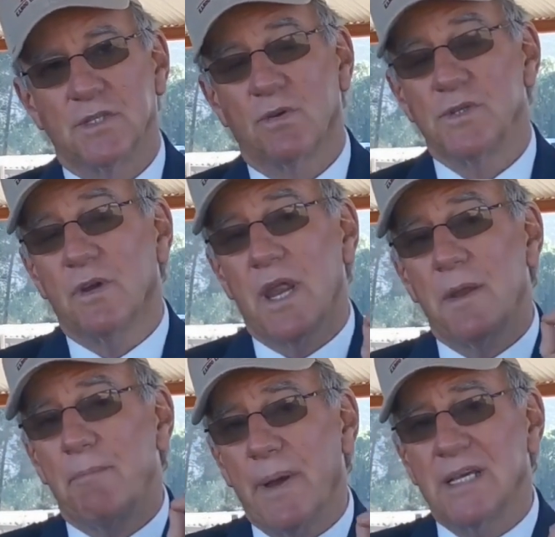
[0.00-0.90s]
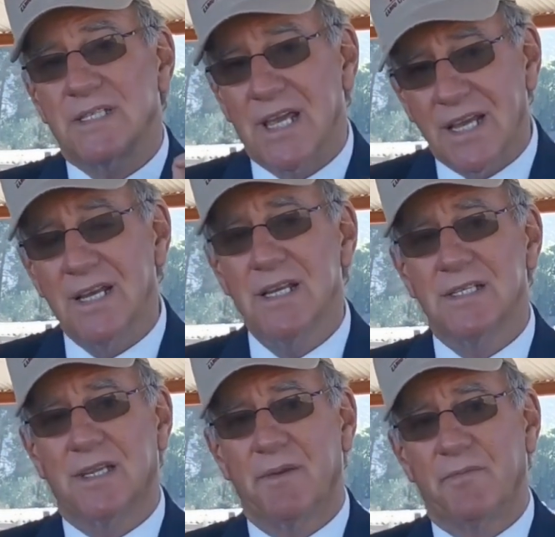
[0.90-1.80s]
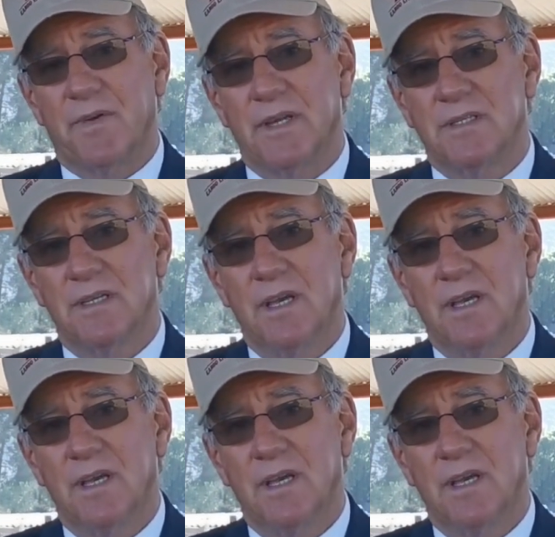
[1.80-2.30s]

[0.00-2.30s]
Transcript: because you're going to pay exactly the same freight